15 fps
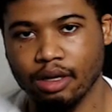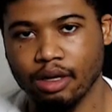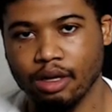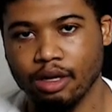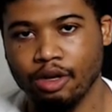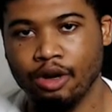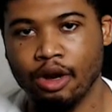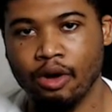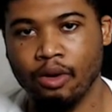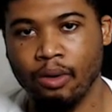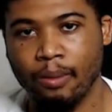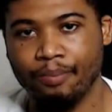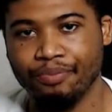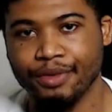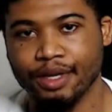You
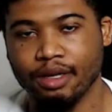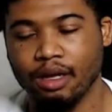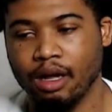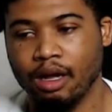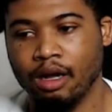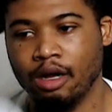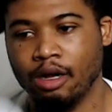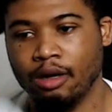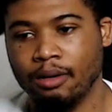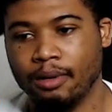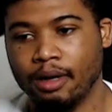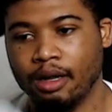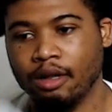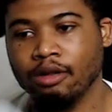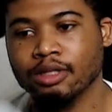know,
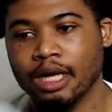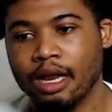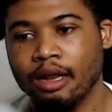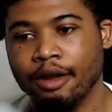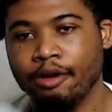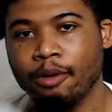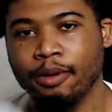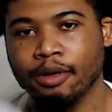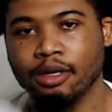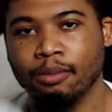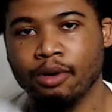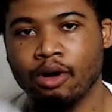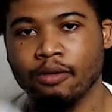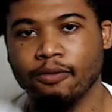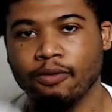although Tyler Hero put the ball
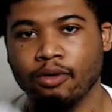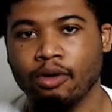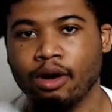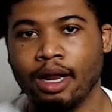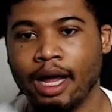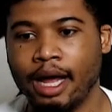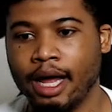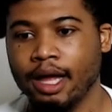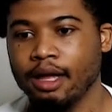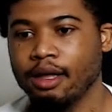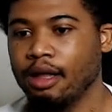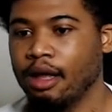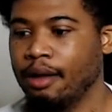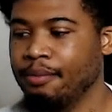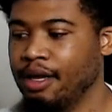on the floor a lot,
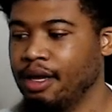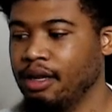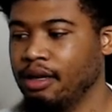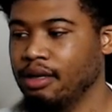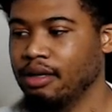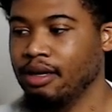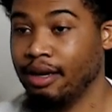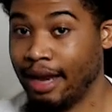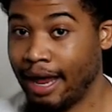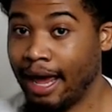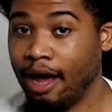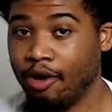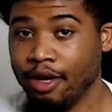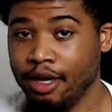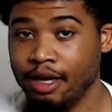I mean,
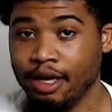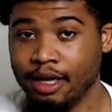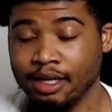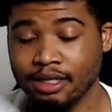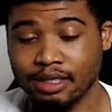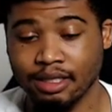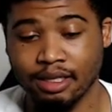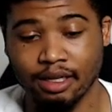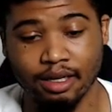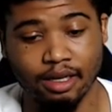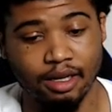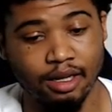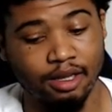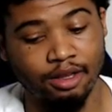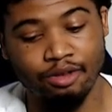now he is.
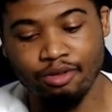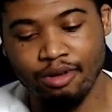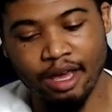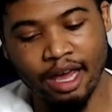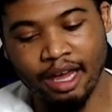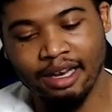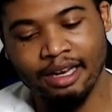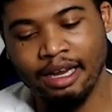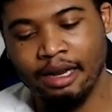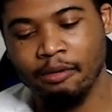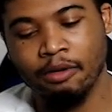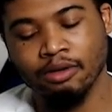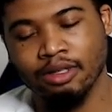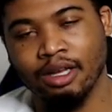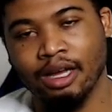You can't leave
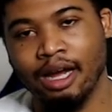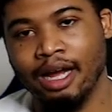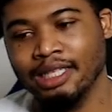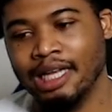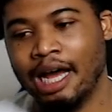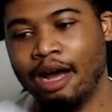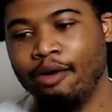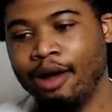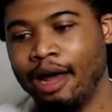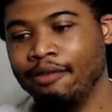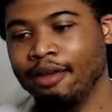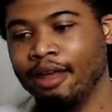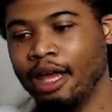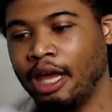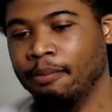those guys. I would have a
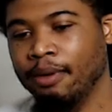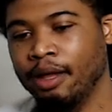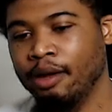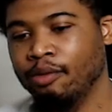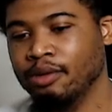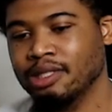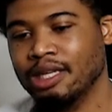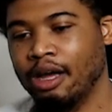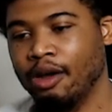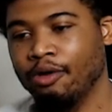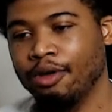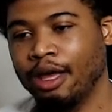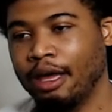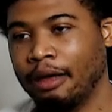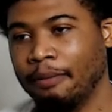game plan where it's like,
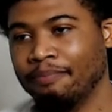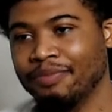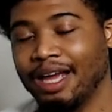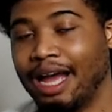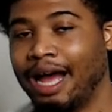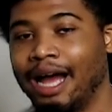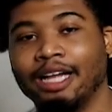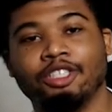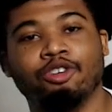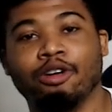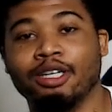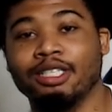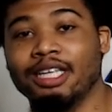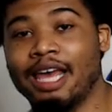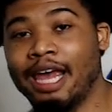okay, I
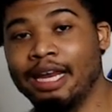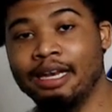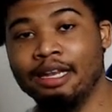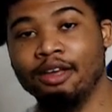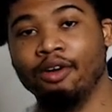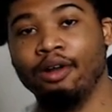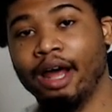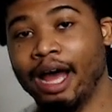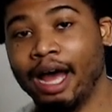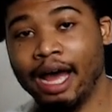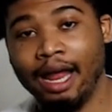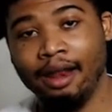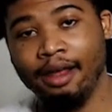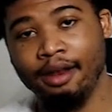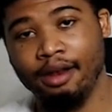trust AD on an
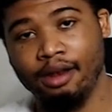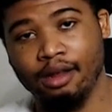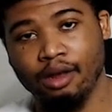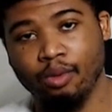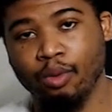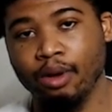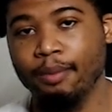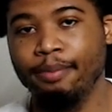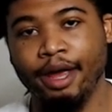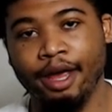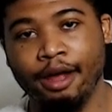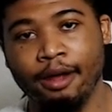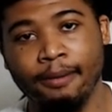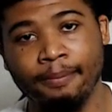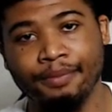island with
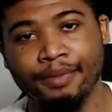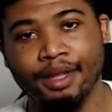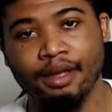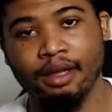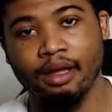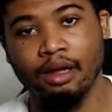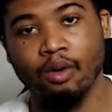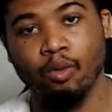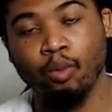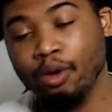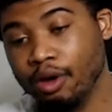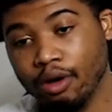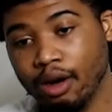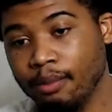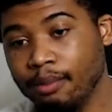Bam. We're
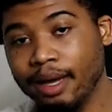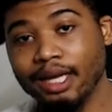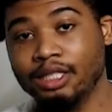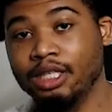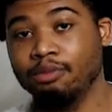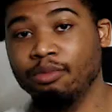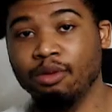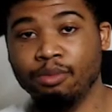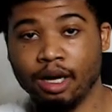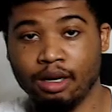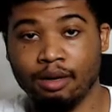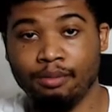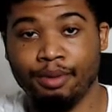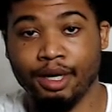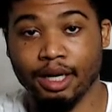going to make Jimmy Butler
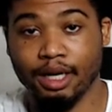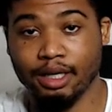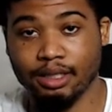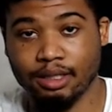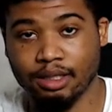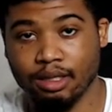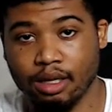beat us.